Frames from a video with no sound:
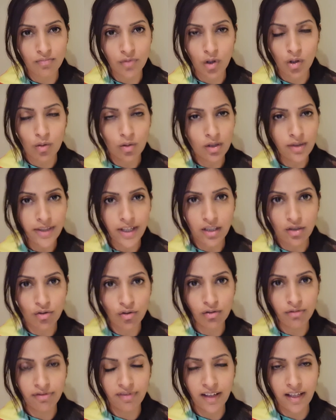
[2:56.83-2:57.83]
all
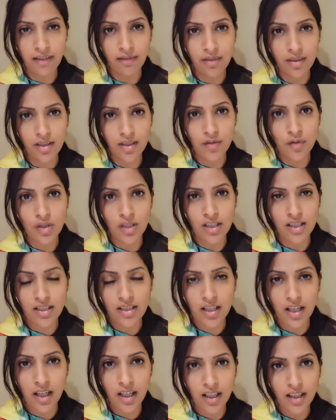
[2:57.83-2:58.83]
natural flavors, which is
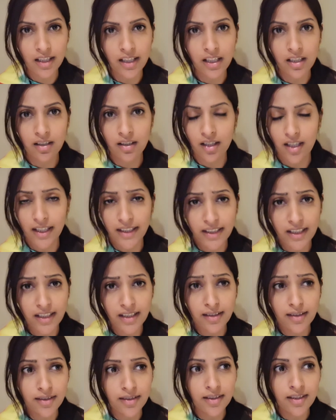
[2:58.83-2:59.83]
garlic,
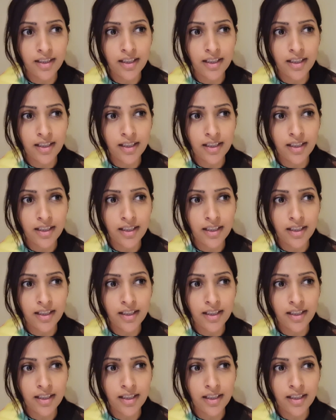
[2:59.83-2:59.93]
onion,